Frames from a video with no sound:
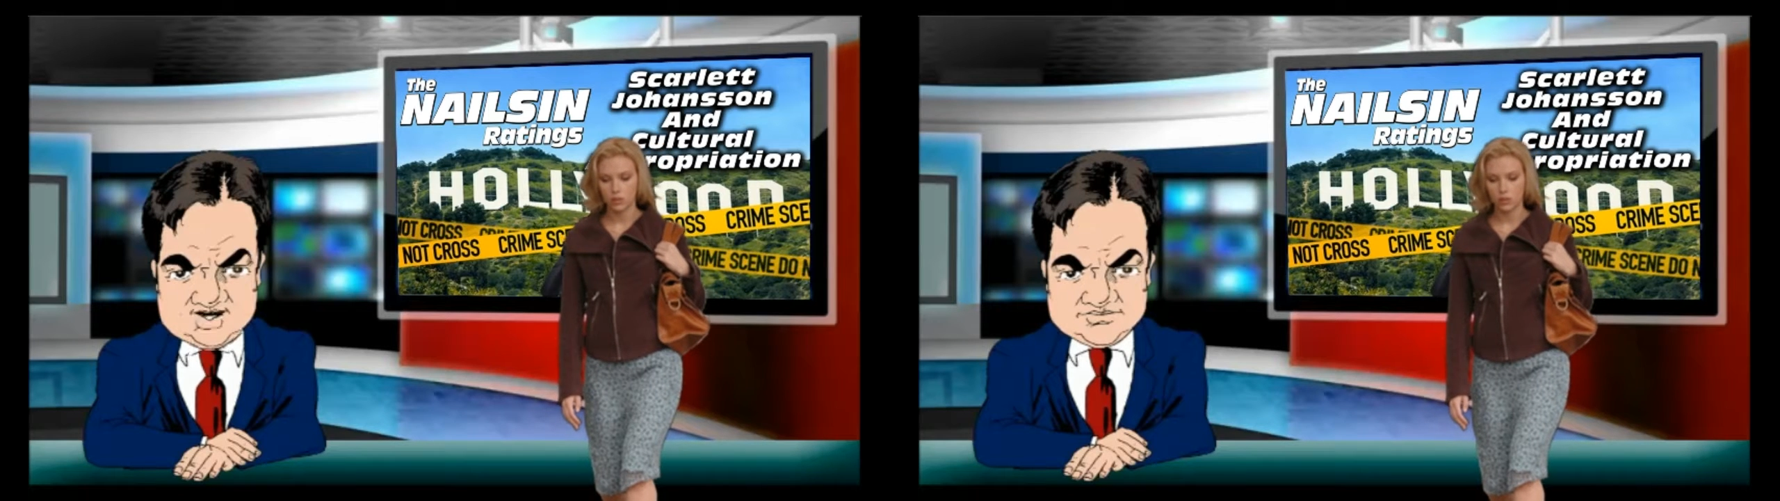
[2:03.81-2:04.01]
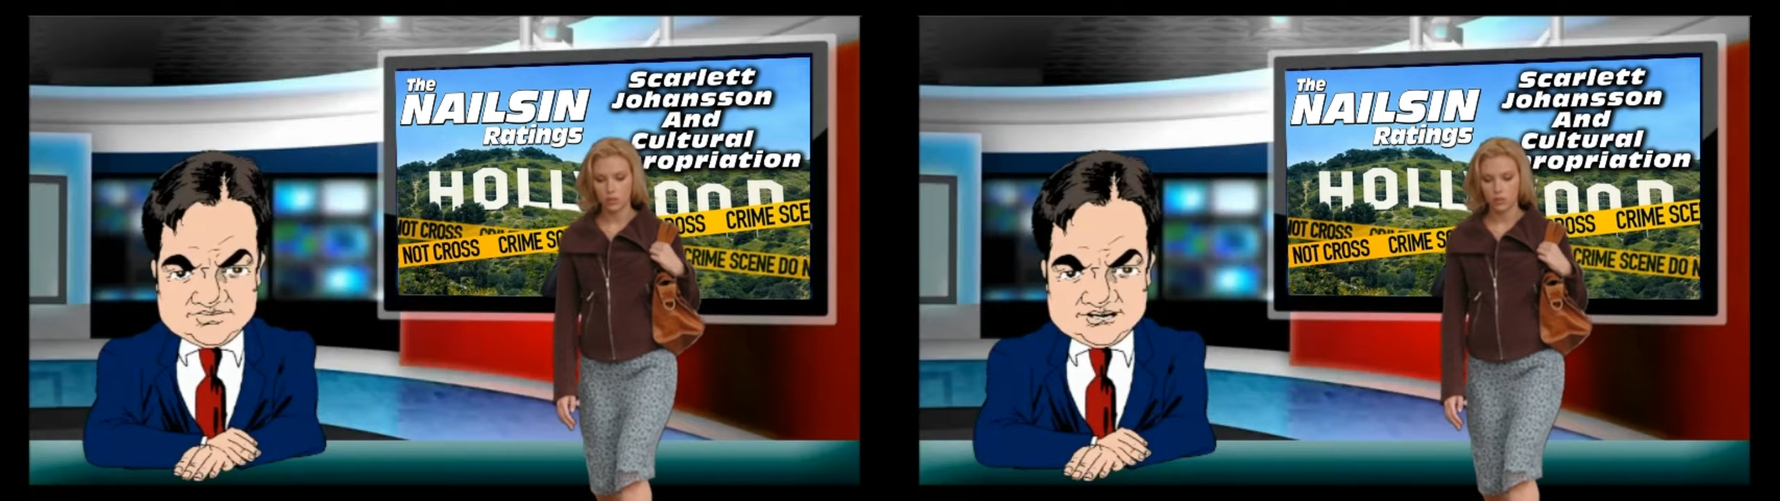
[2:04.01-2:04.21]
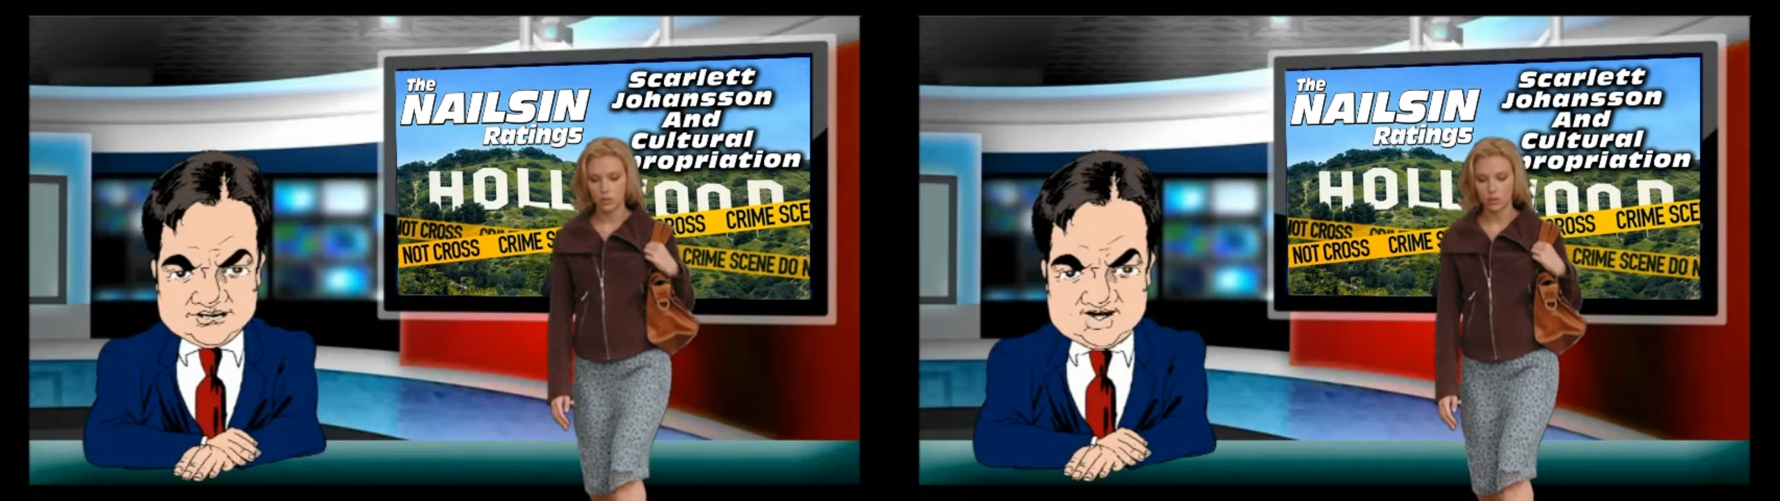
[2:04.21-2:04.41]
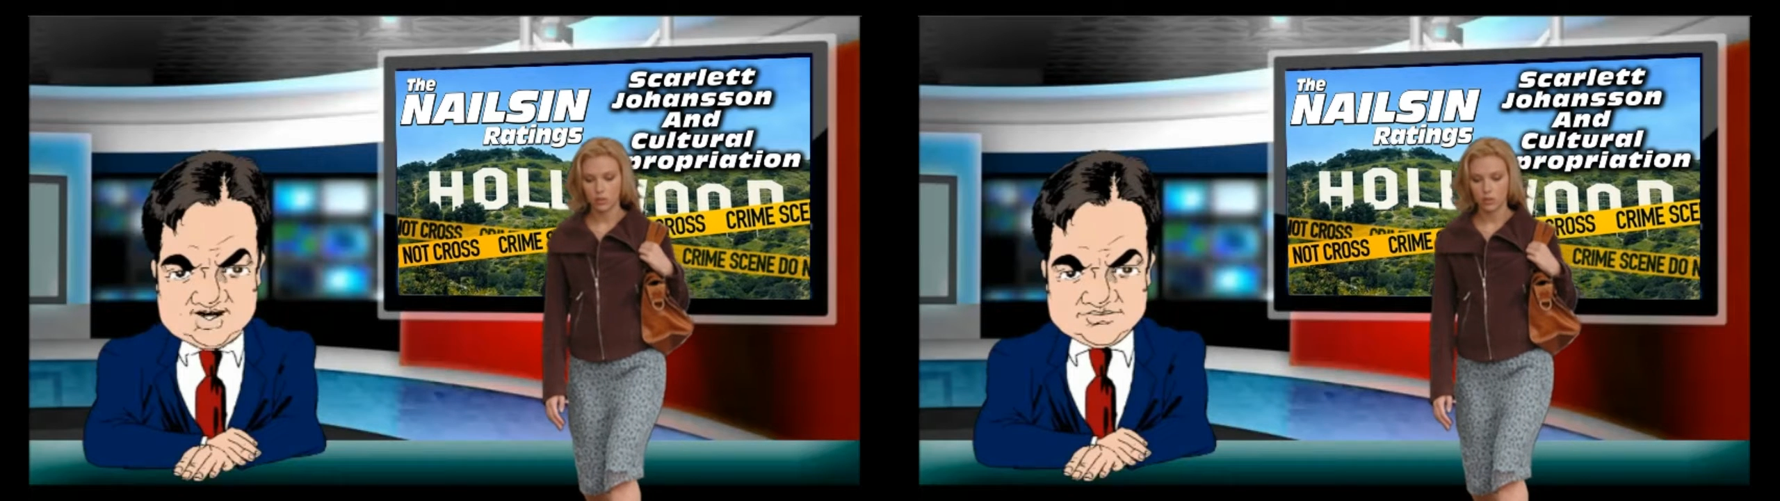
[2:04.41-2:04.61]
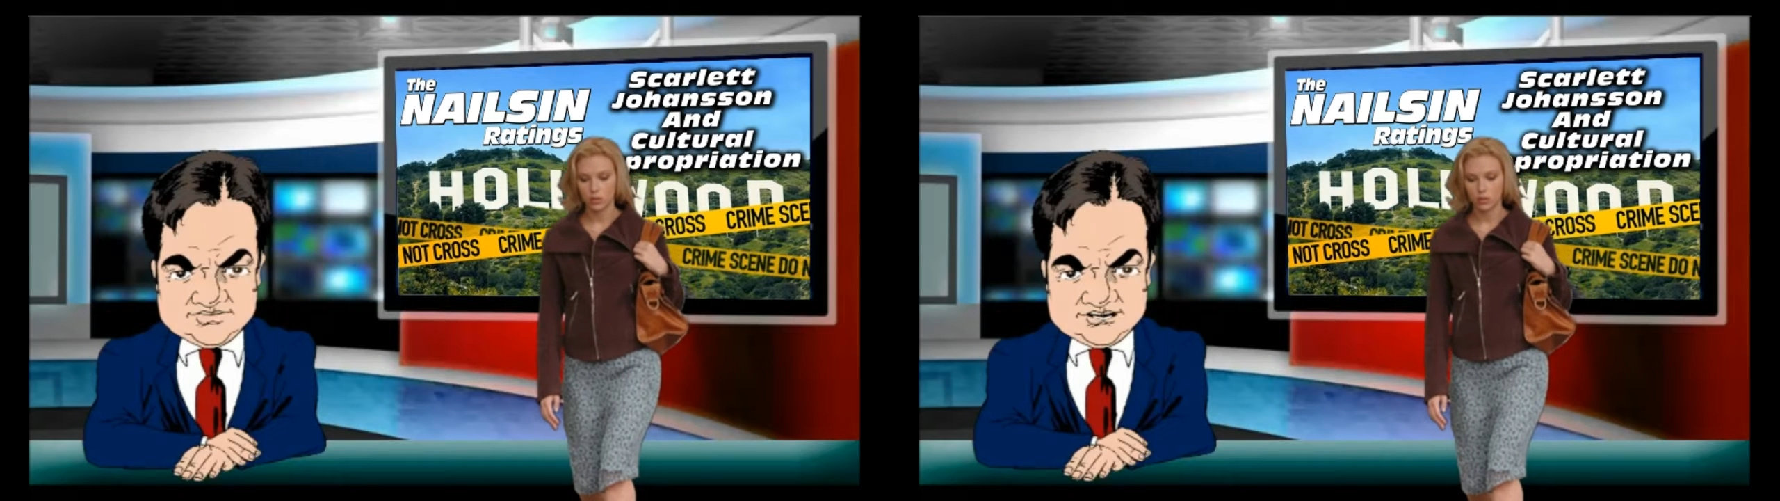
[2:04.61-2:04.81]

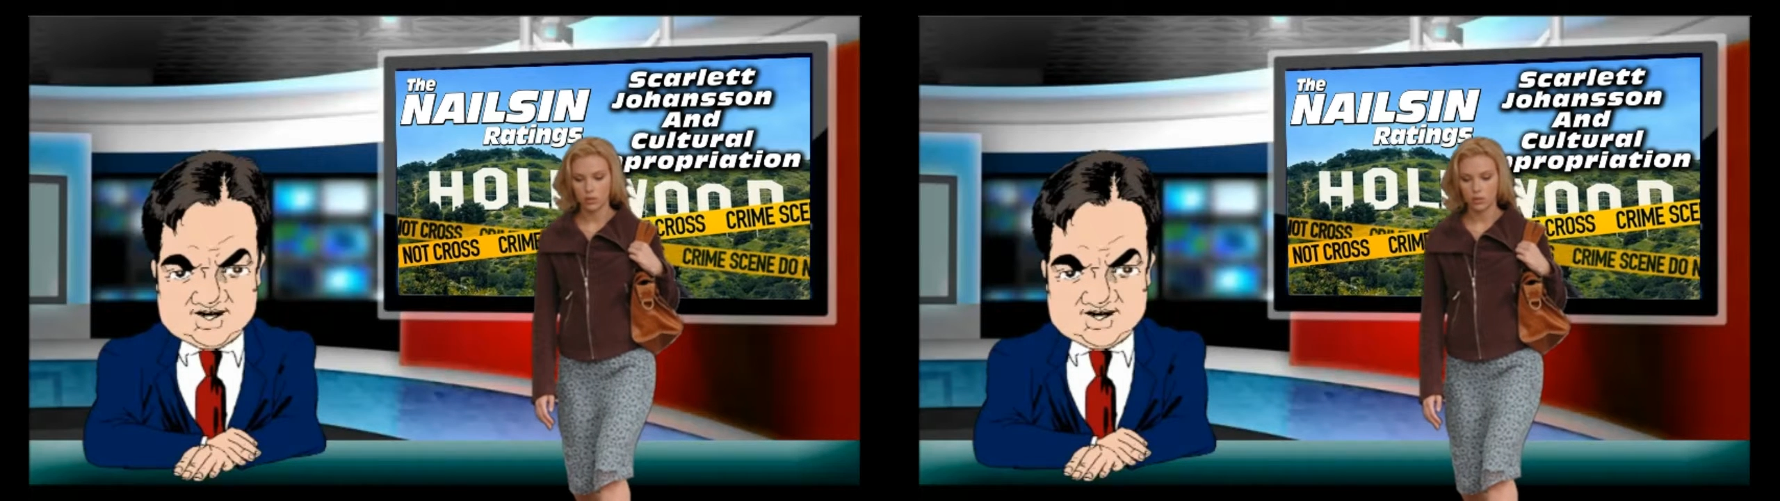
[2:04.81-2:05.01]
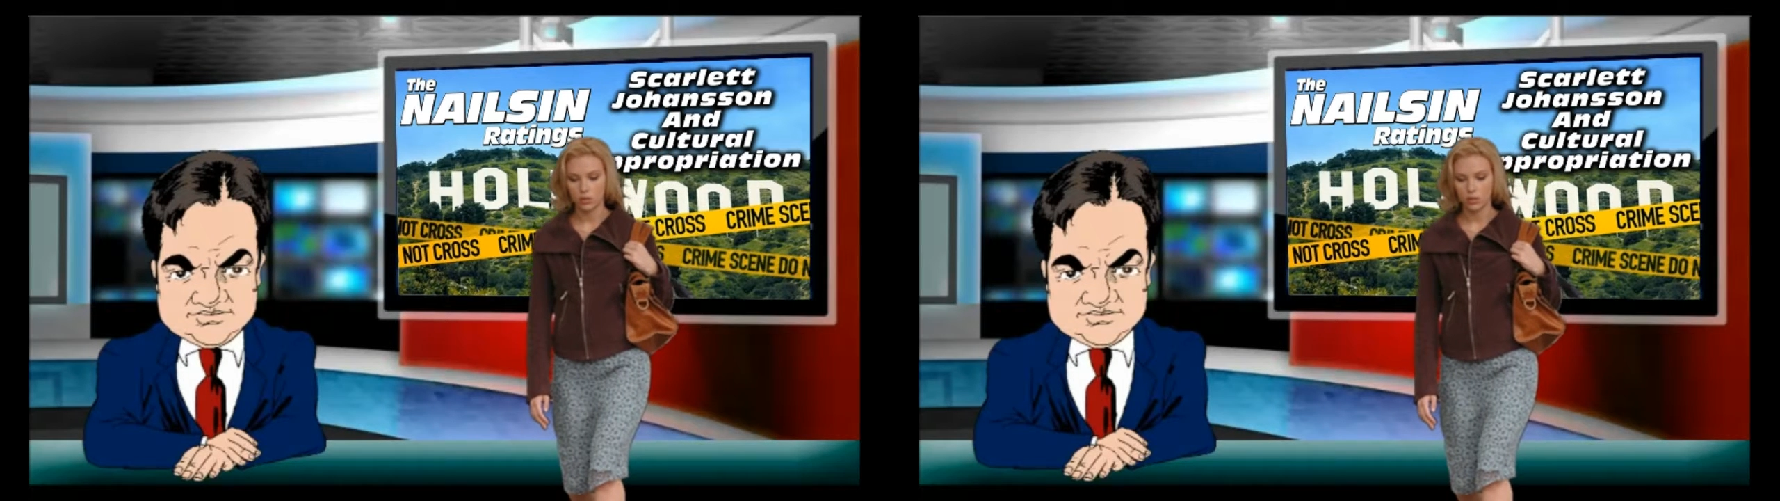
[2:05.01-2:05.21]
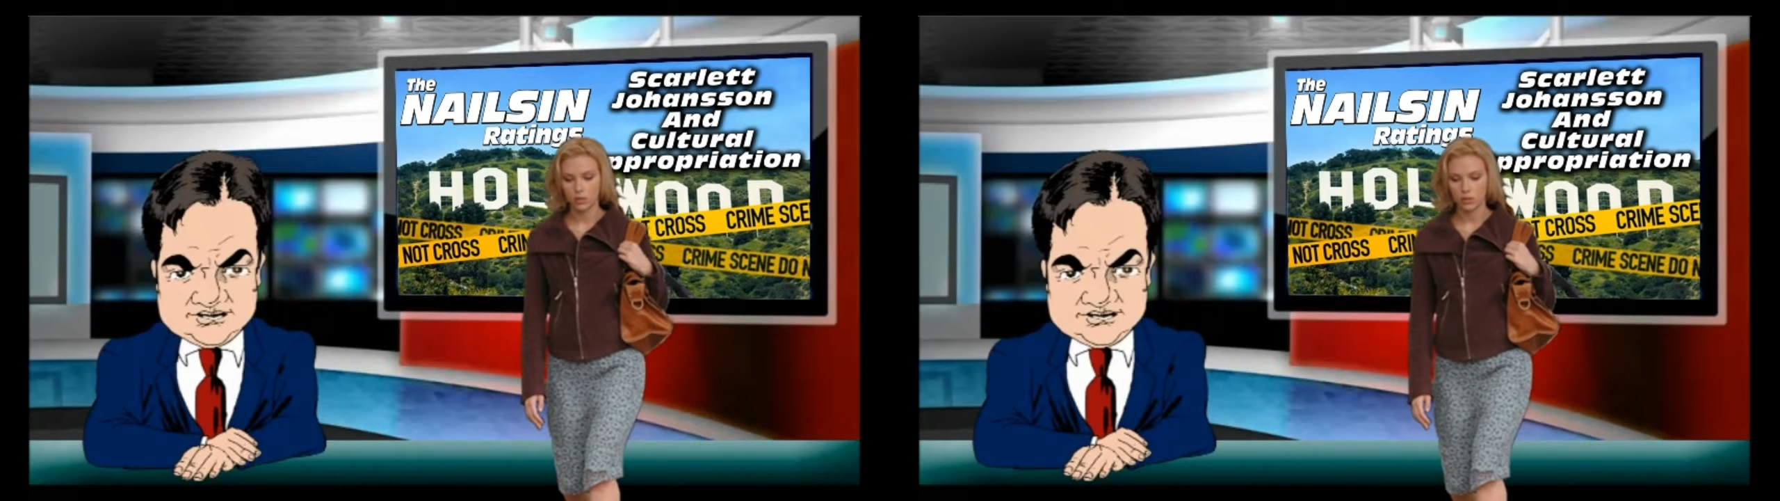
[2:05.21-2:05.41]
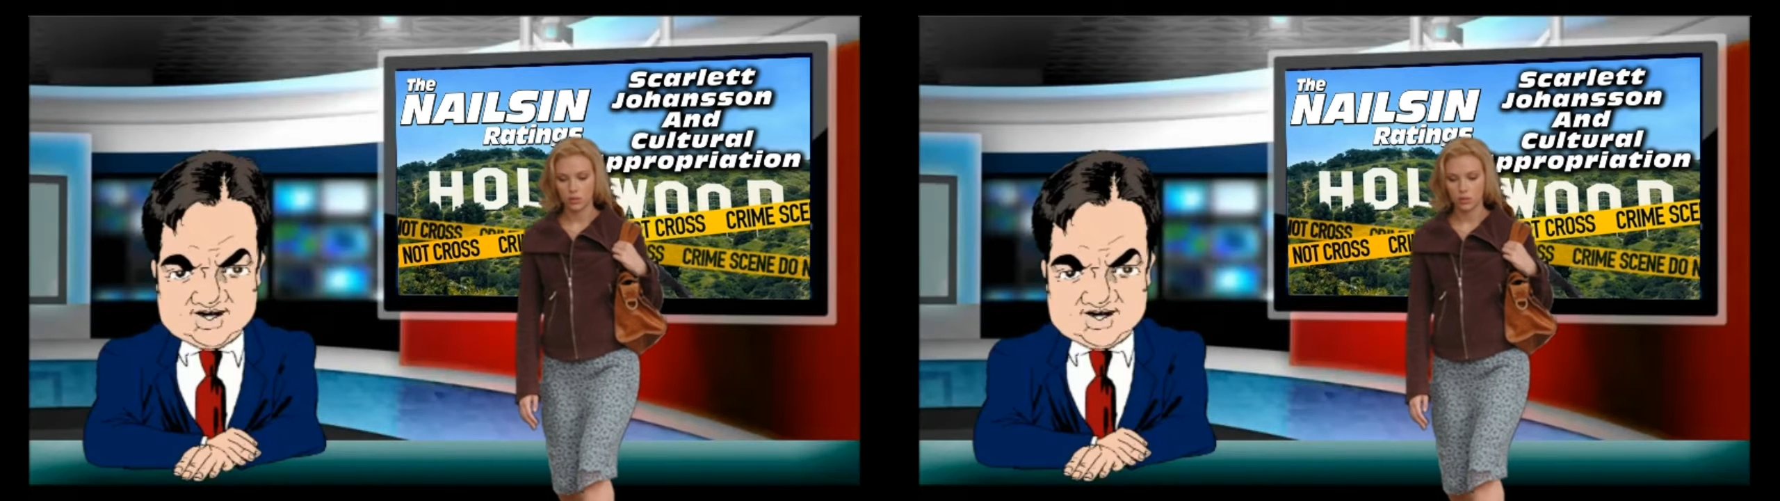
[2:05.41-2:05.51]
imagine the pressure.